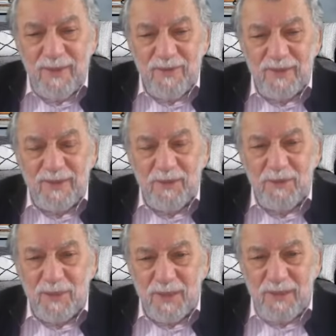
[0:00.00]
that there
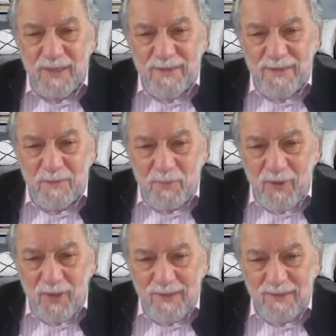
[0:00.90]
is a cleansing
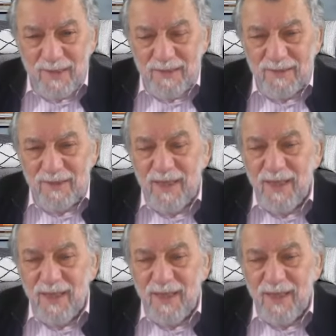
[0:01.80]
process